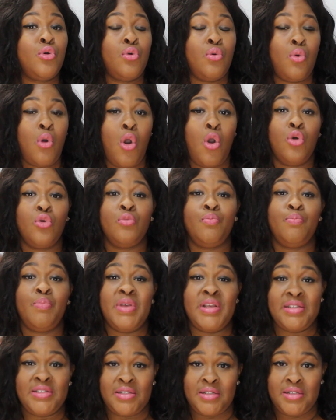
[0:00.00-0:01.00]
who own
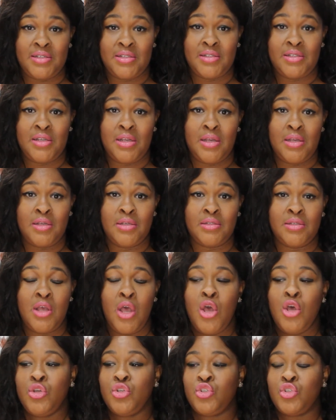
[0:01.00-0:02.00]
businesses.
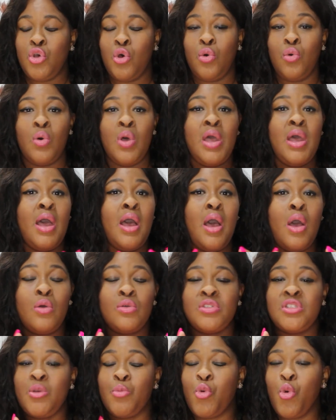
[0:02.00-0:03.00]
So
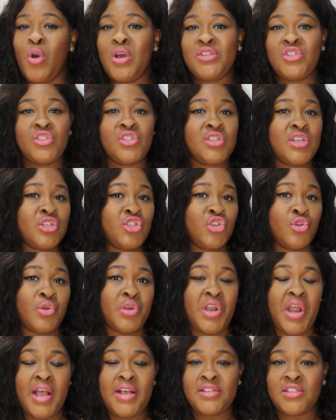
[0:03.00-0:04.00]
some questions that you can
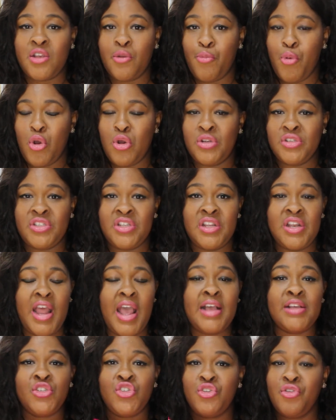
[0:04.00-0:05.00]
ask a person
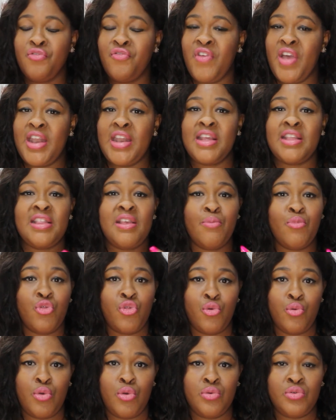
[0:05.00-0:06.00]
as you're vetting them
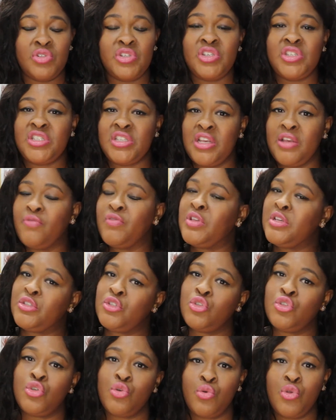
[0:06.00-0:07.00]
through to see if this
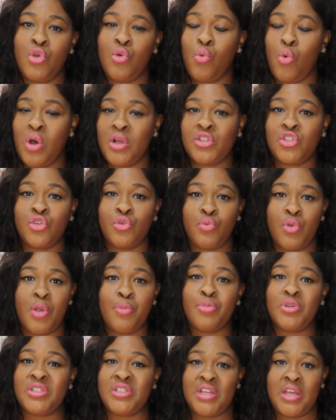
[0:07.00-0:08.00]
is who you want to
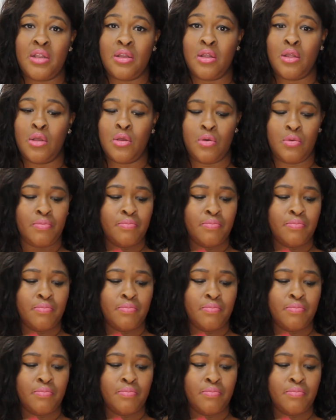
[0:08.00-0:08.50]
represent you.